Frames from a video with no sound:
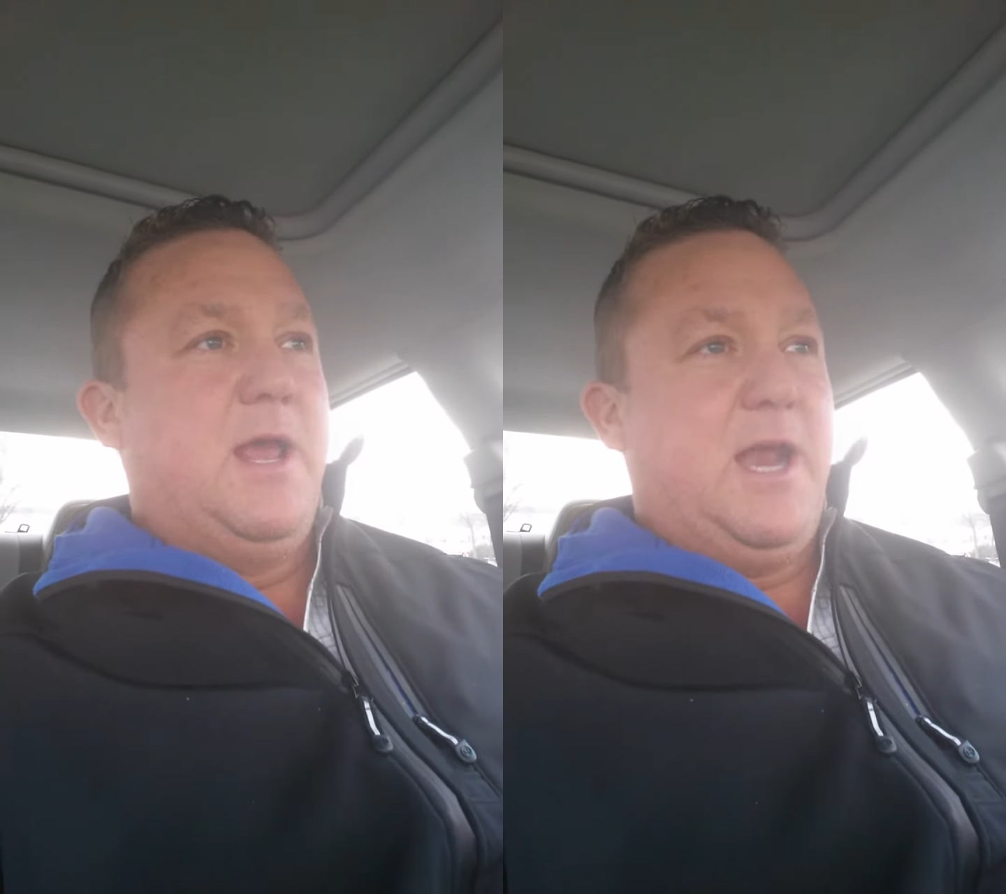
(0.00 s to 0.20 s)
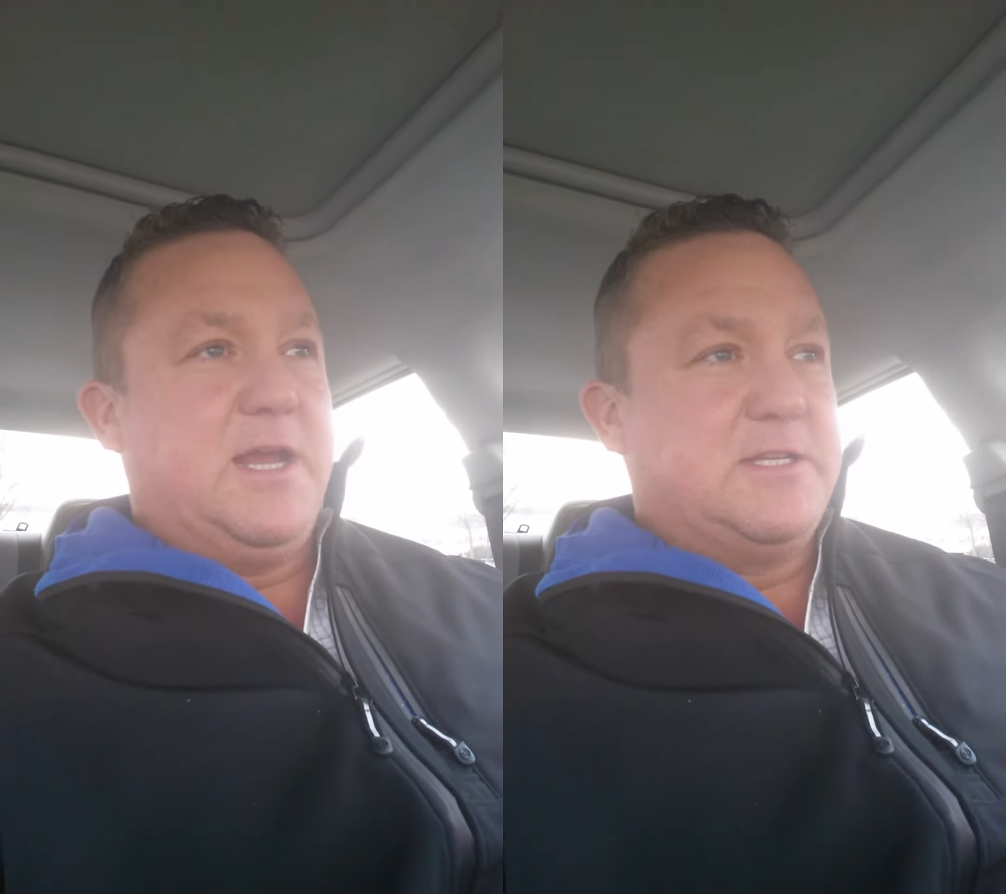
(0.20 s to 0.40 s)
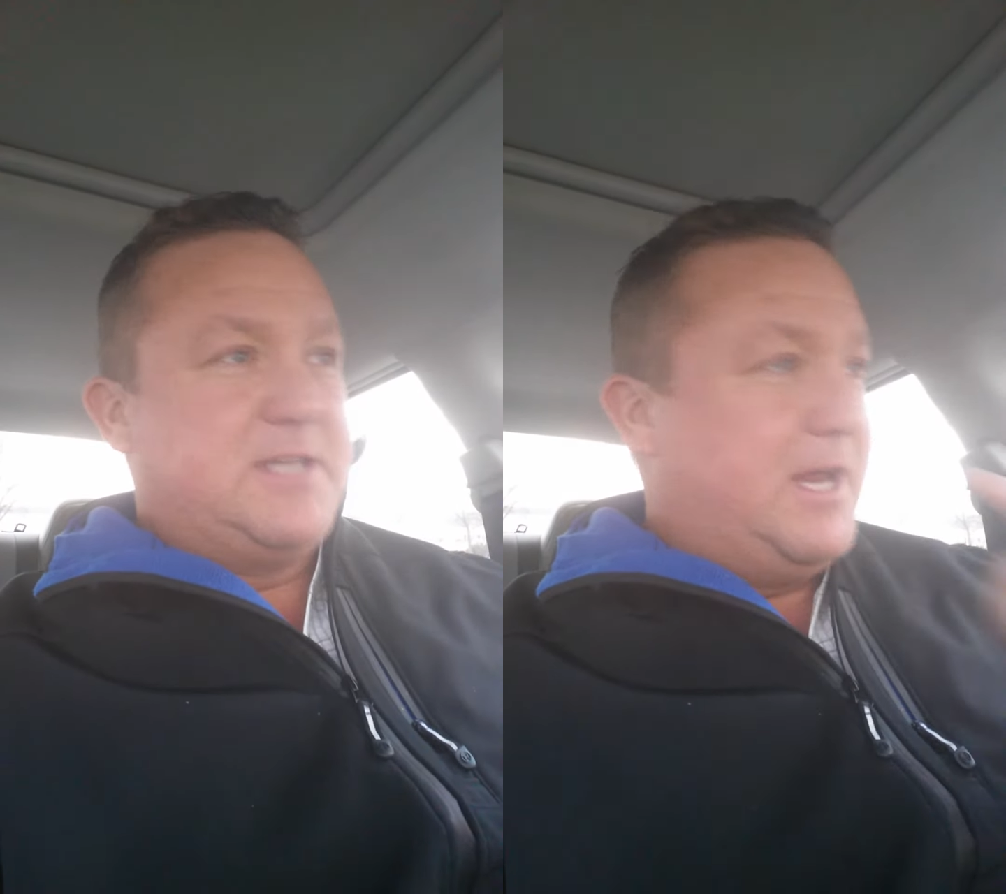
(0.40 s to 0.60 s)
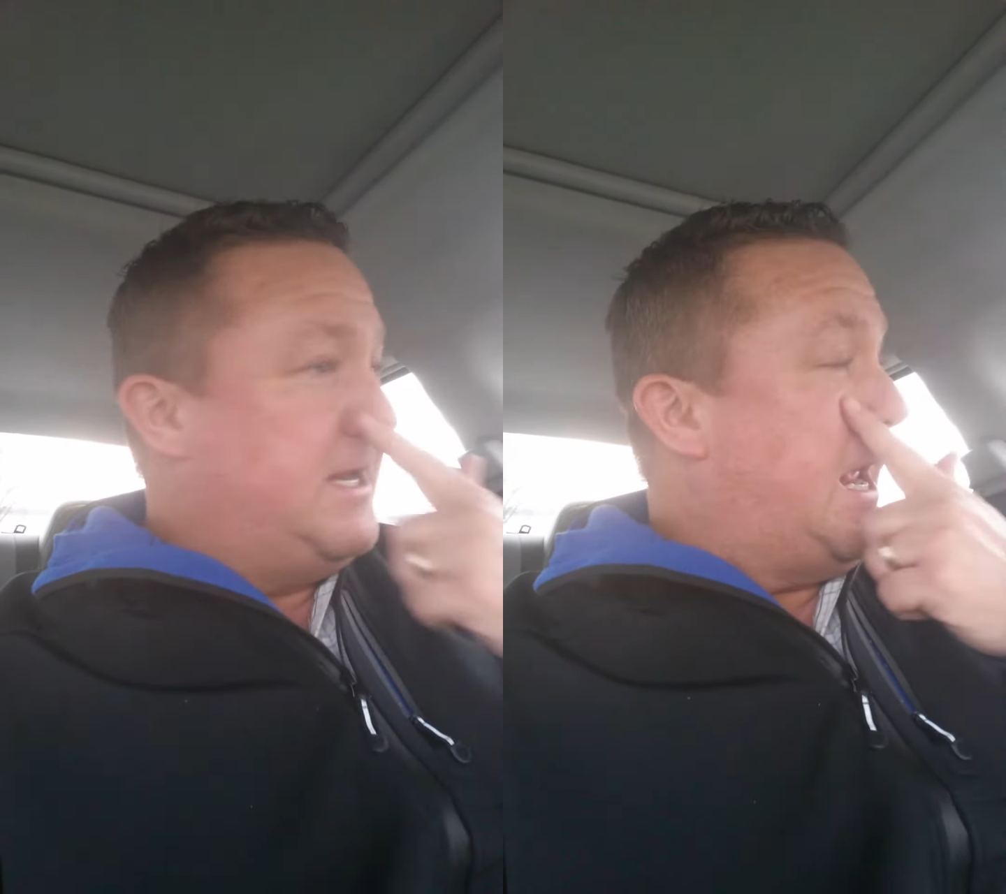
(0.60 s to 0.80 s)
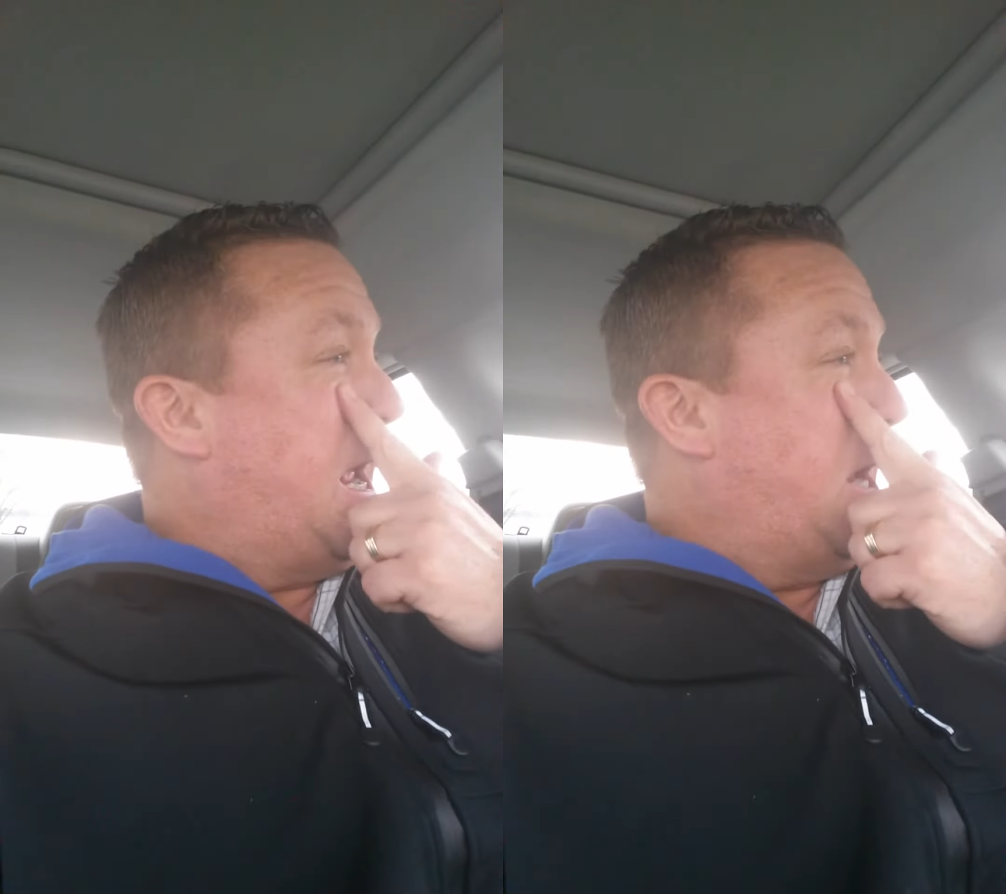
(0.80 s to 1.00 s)
And I can say,
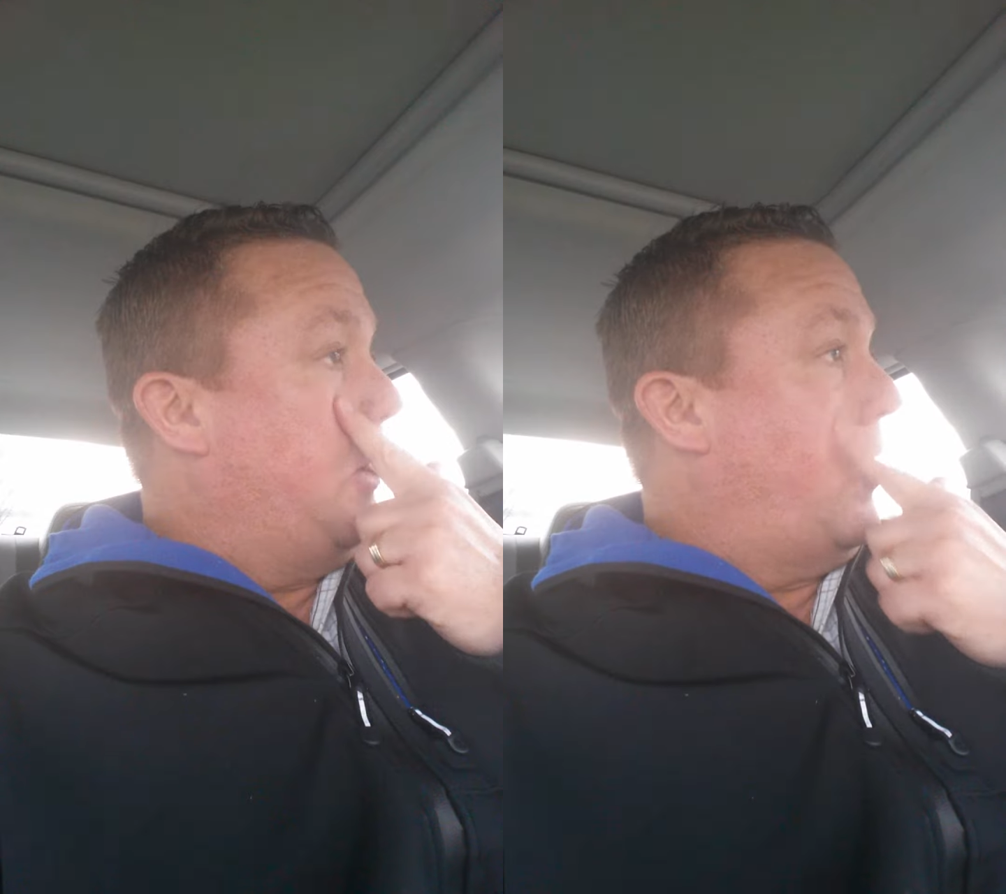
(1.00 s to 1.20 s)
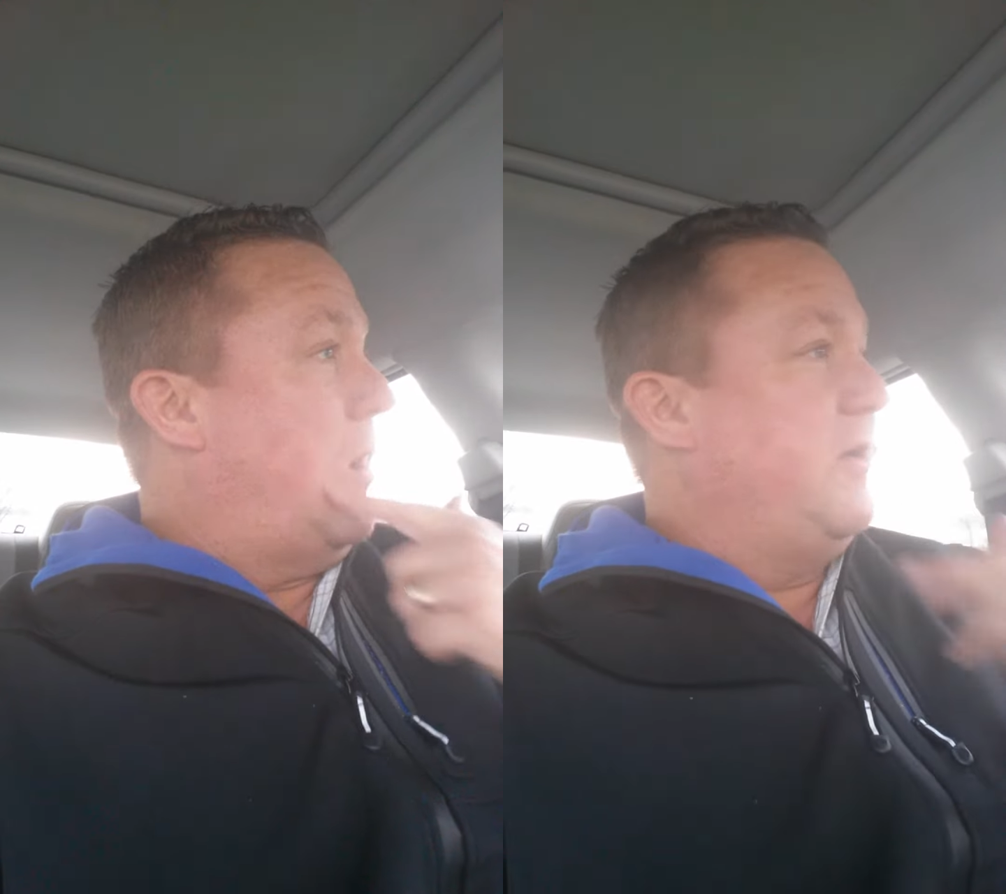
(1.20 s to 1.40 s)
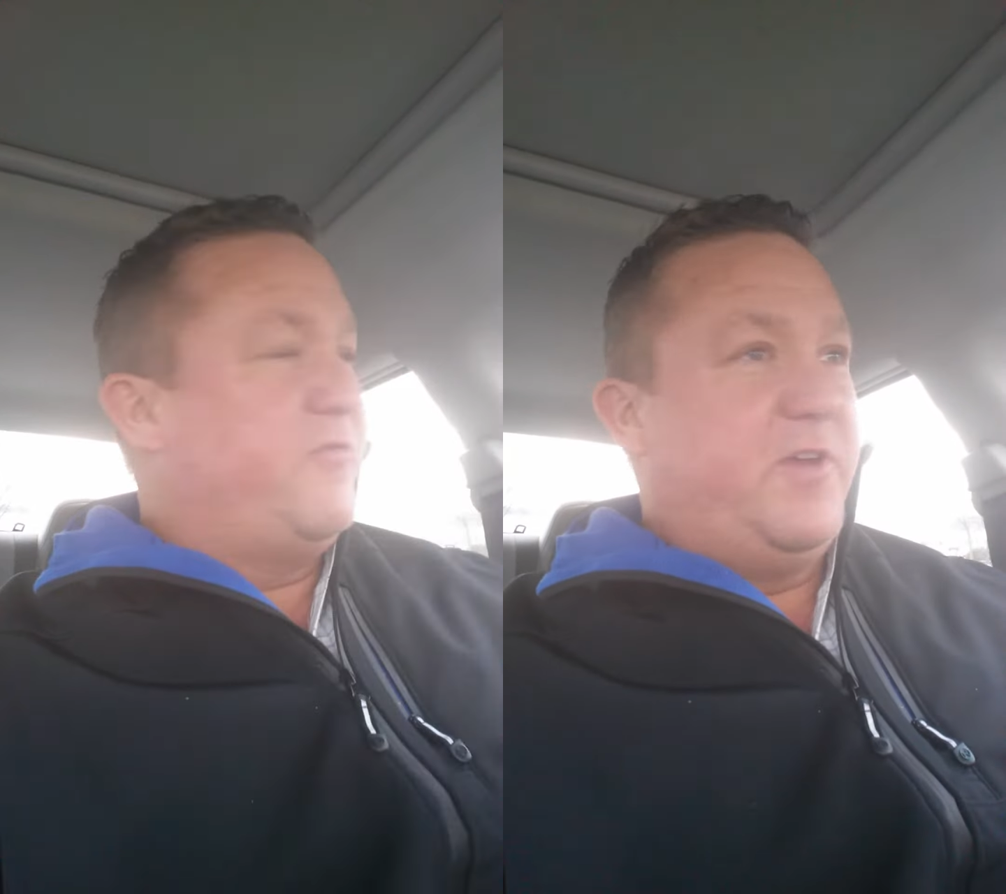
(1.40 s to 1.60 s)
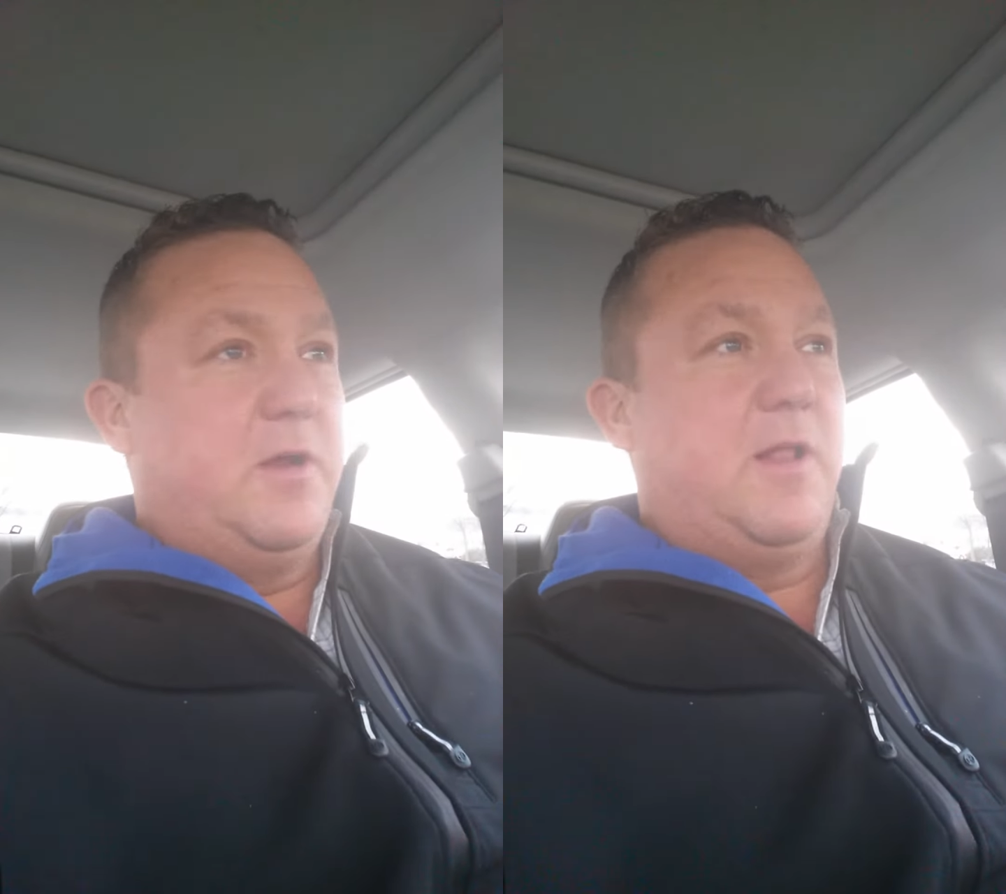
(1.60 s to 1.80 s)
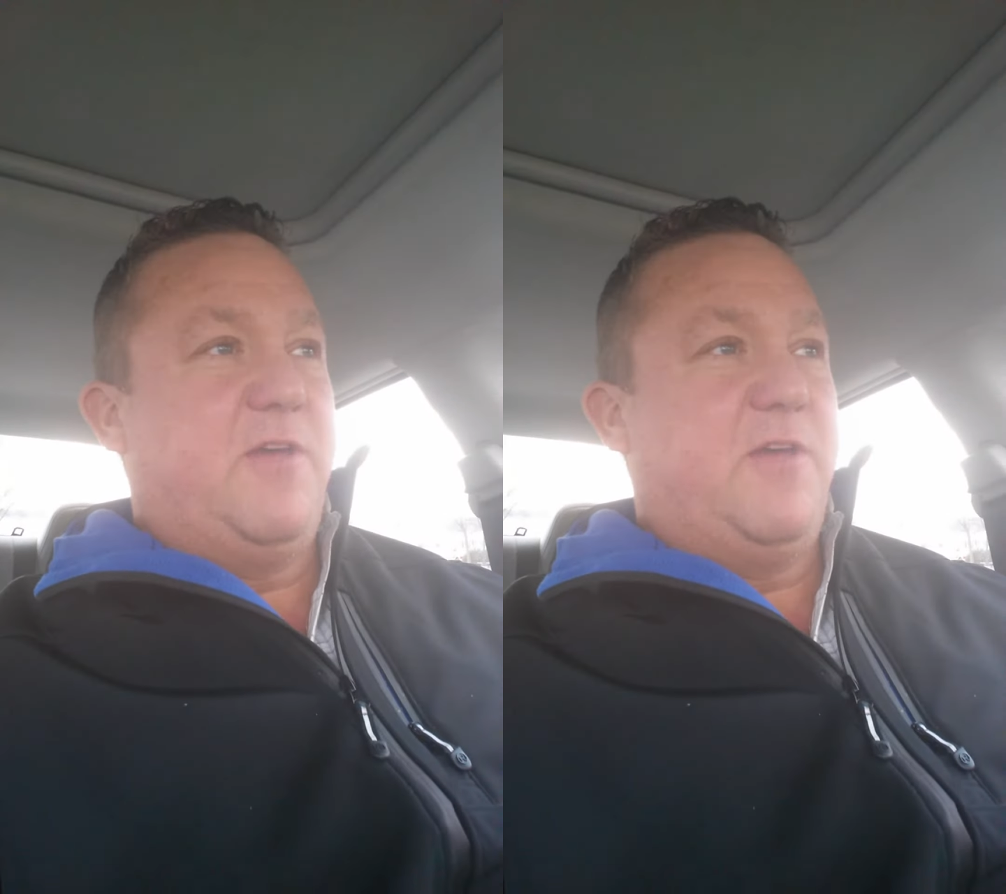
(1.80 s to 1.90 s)
yeah, I know how you feel.